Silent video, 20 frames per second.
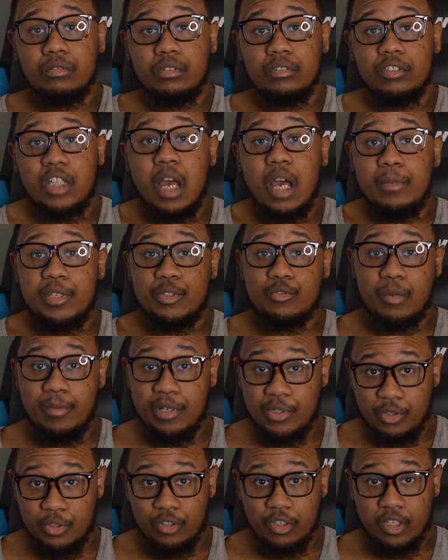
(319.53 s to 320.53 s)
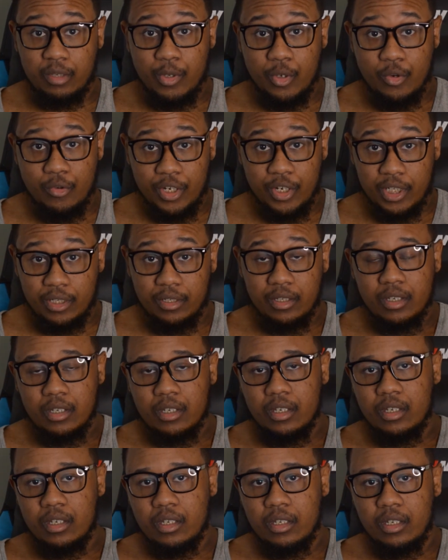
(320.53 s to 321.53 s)
Tommy's screaming to the community,
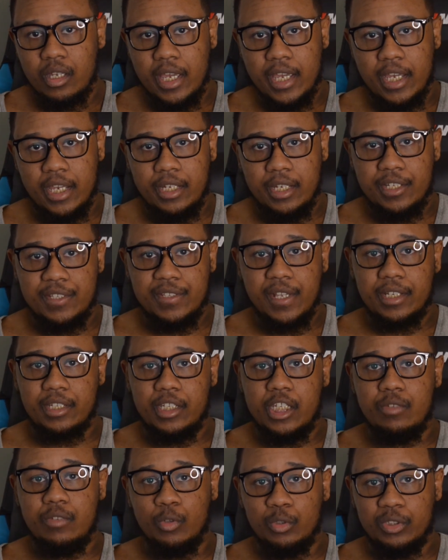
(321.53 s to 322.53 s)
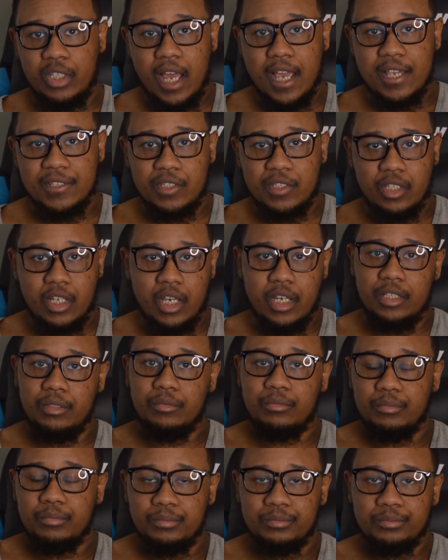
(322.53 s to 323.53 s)
and he's like, evil dies
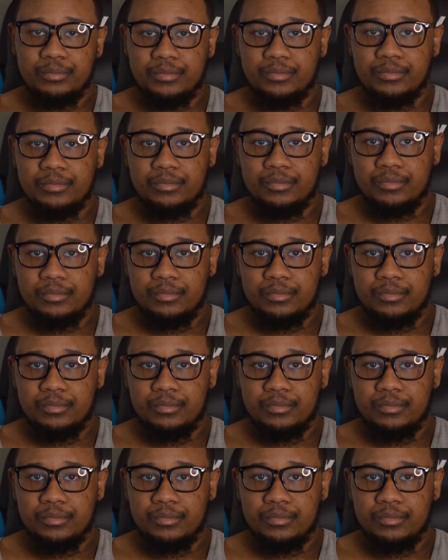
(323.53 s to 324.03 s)
tonight.